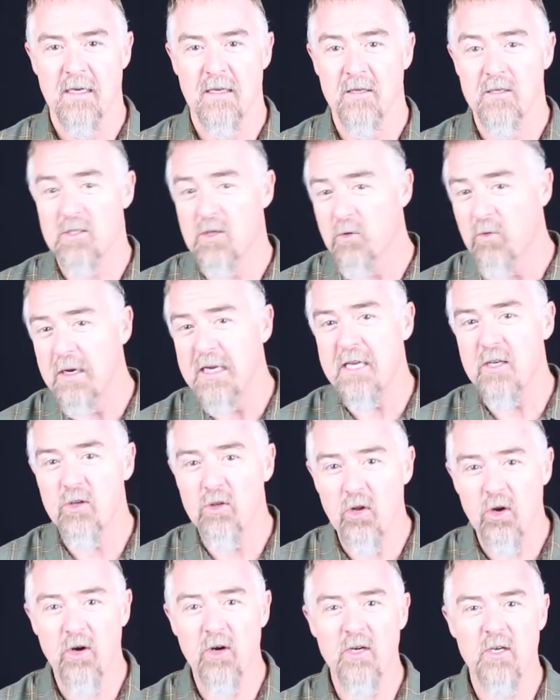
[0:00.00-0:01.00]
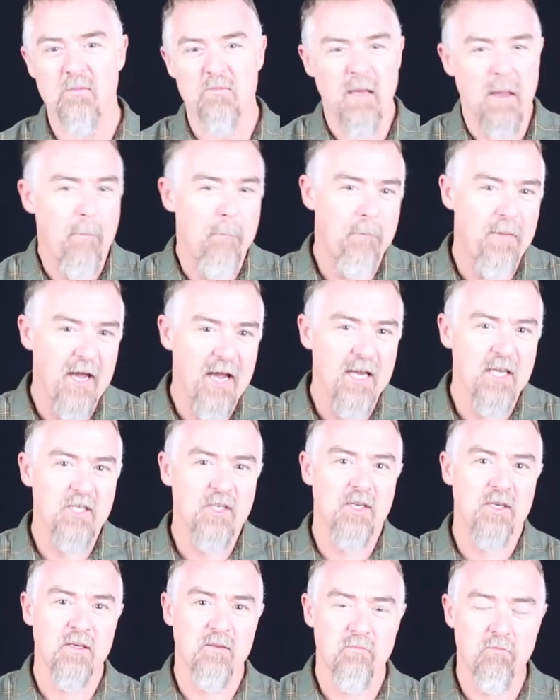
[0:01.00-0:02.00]
So we could learn to be
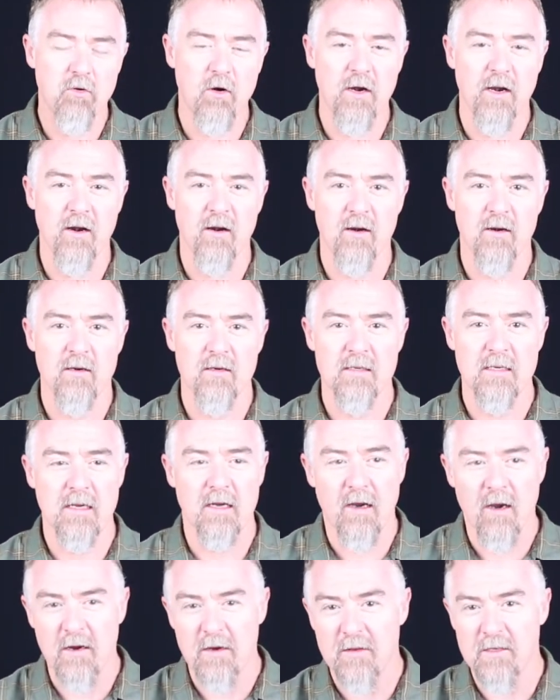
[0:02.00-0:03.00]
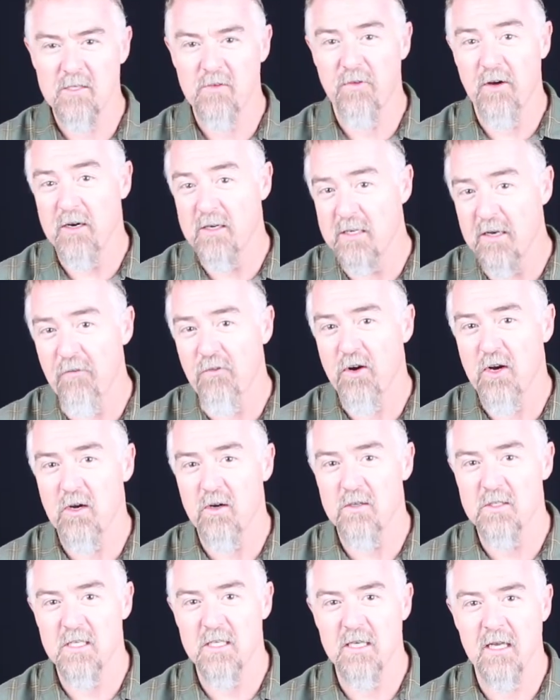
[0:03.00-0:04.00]
patient in prayer. Now it's very
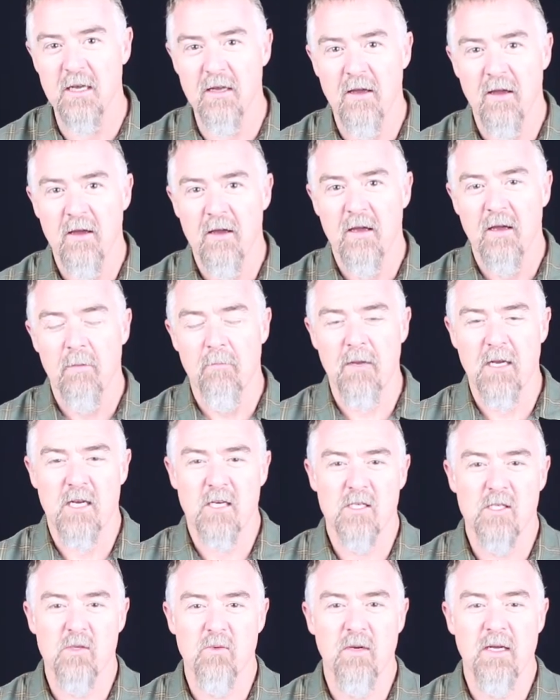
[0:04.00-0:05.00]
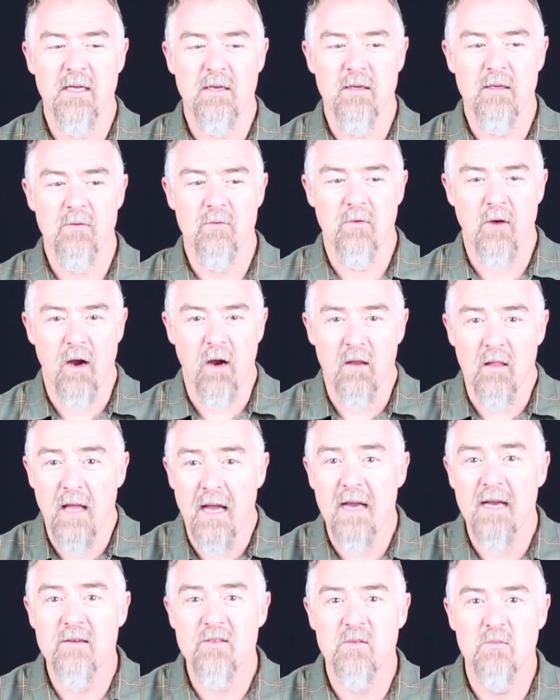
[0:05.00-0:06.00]
difficult today because we our
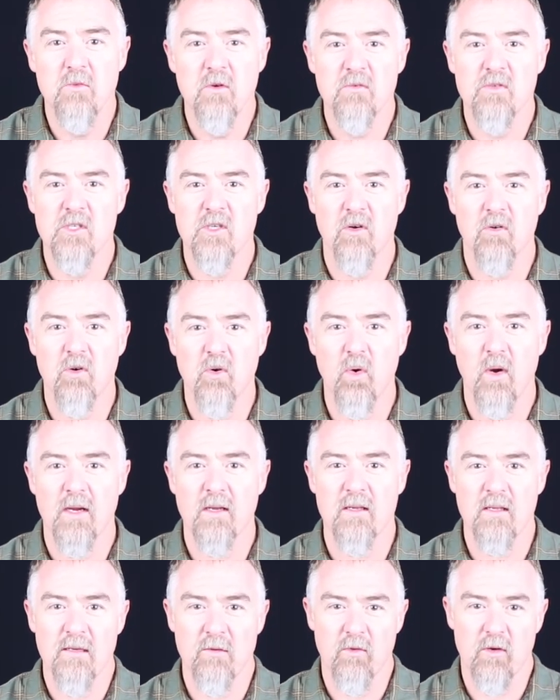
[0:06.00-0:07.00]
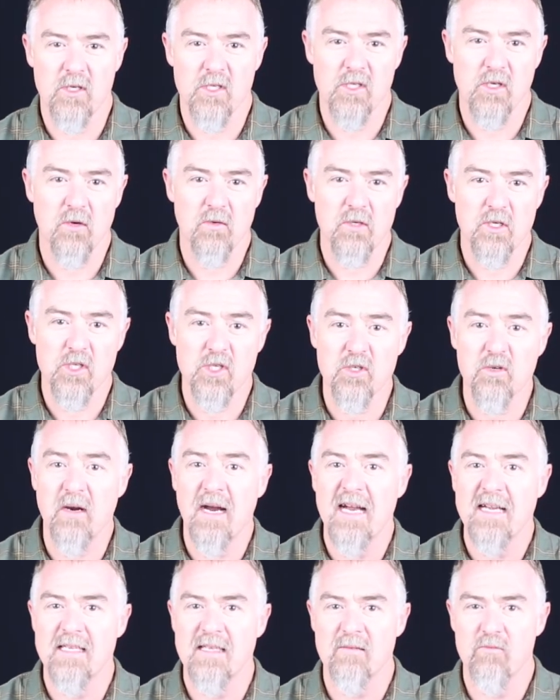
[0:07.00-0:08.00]
lives move so quickly. We're so
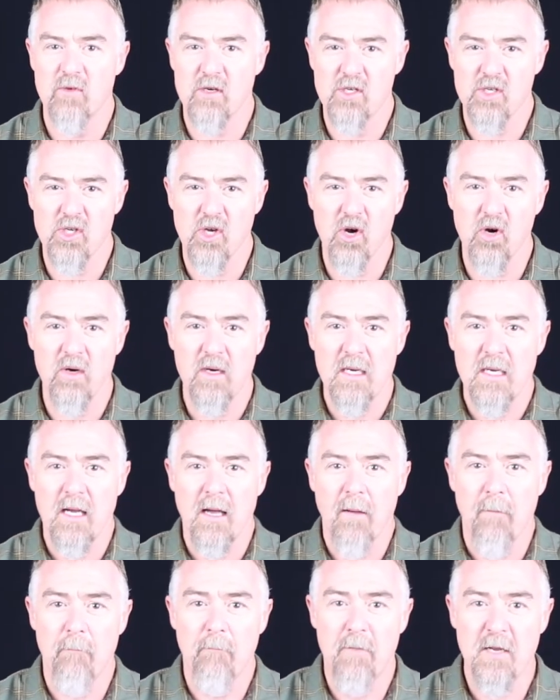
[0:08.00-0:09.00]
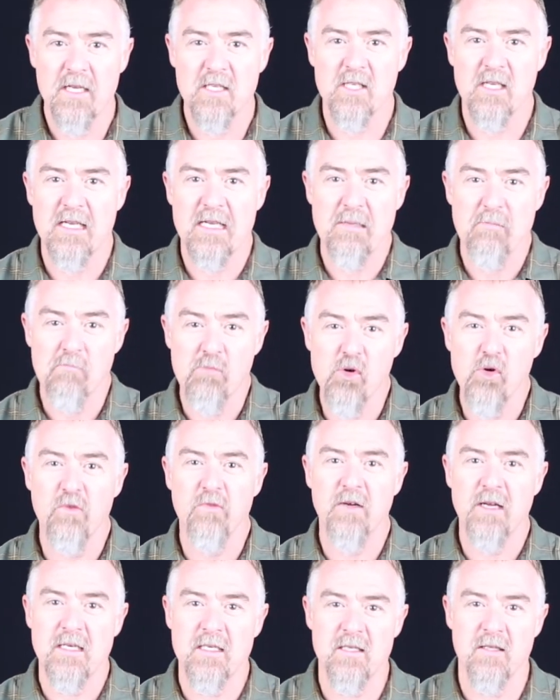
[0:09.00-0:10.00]
distracted. We're so busy
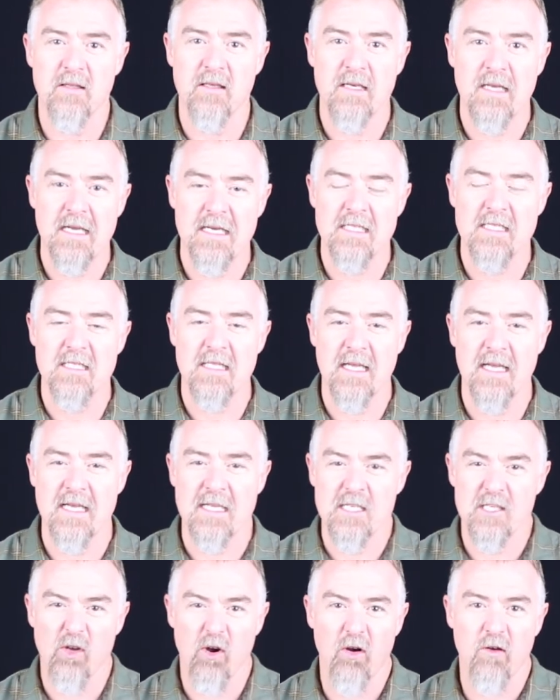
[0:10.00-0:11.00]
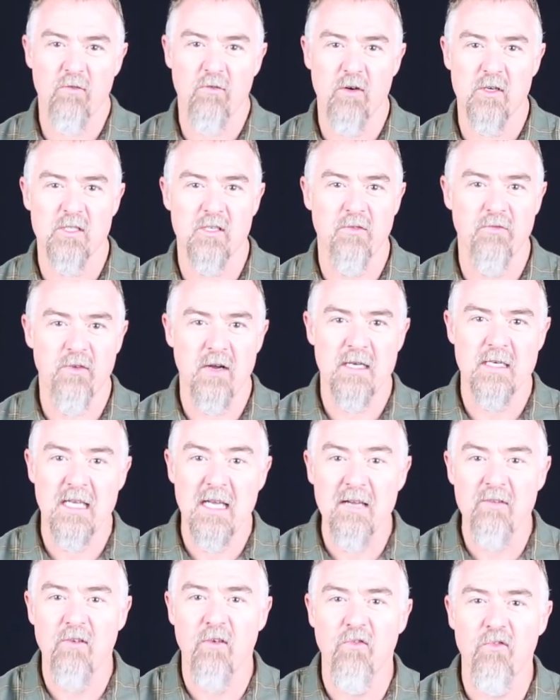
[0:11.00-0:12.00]
moving to the next thing. It's hard for us to find
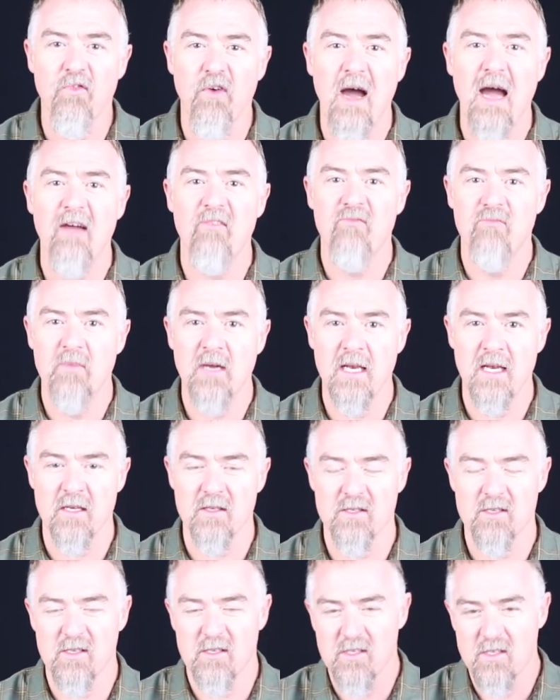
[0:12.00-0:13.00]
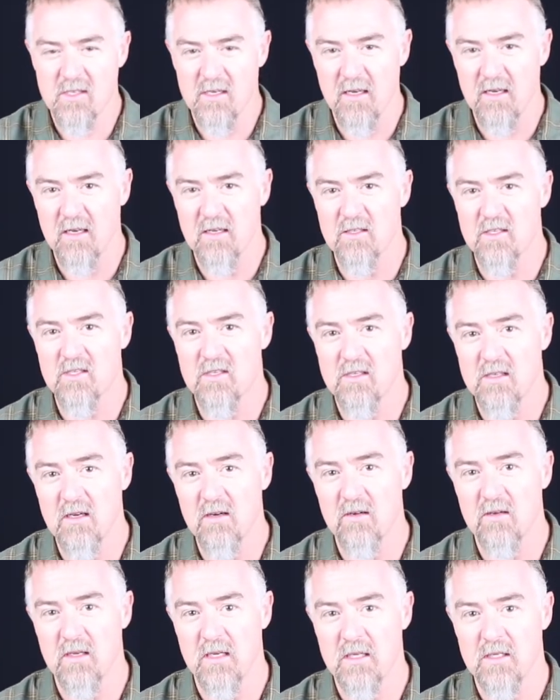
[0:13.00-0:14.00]
even 5 minutes to sit in
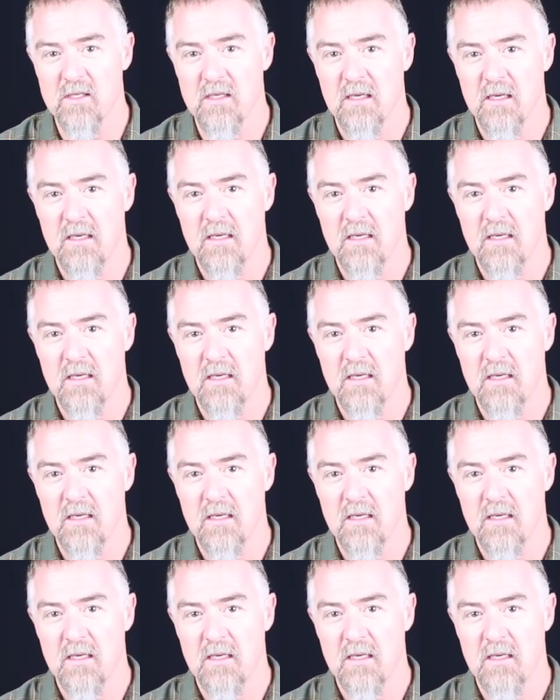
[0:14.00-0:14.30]
stillness